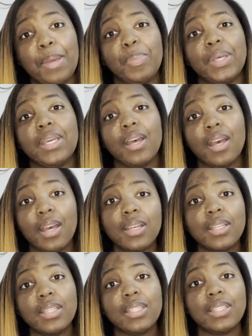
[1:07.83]

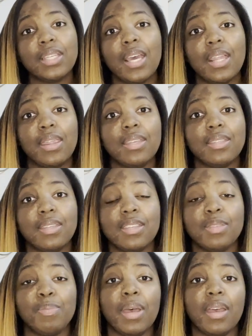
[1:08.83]
because this
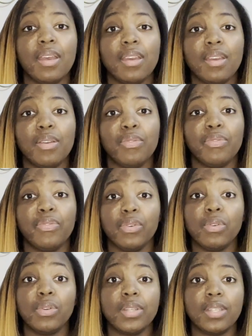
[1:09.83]
is my
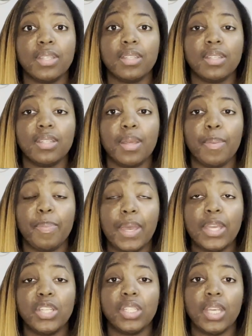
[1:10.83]
first
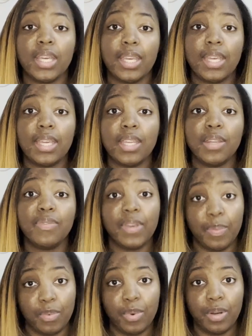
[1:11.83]
paycheck in
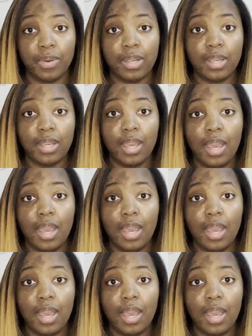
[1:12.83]
February,